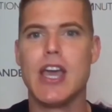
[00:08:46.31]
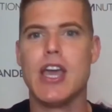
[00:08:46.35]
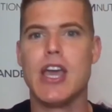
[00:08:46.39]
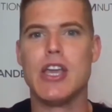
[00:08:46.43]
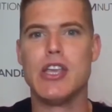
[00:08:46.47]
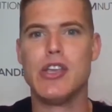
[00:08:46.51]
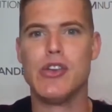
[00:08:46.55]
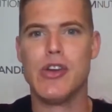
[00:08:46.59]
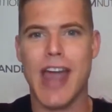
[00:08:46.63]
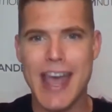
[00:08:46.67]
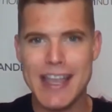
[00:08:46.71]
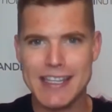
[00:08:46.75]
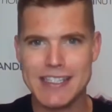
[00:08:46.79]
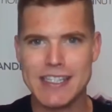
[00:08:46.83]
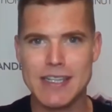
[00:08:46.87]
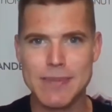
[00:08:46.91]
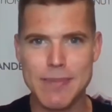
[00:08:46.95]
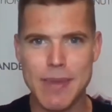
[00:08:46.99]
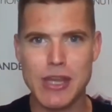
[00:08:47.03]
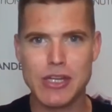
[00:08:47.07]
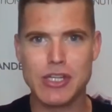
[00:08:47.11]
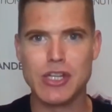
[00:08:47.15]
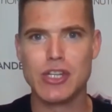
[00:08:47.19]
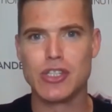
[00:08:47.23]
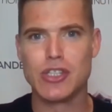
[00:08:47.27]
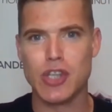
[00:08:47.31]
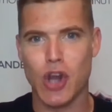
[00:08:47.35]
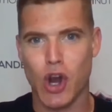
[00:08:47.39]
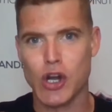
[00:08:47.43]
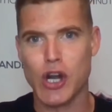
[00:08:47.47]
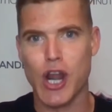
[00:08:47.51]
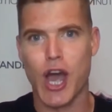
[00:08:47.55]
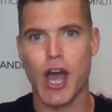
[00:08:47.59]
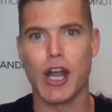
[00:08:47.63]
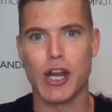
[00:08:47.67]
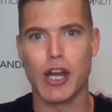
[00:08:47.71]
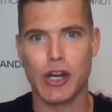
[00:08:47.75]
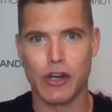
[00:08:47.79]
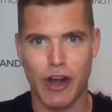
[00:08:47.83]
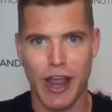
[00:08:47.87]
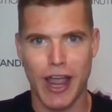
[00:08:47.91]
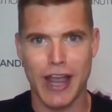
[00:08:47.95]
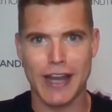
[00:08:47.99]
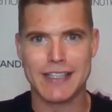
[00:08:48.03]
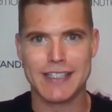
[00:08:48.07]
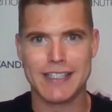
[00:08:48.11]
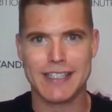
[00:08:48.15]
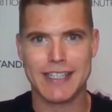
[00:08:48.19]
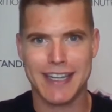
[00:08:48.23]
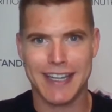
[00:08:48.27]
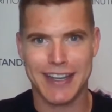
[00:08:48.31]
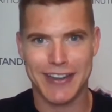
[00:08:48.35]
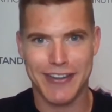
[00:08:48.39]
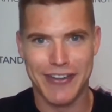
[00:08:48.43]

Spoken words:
Your estimations are not correct.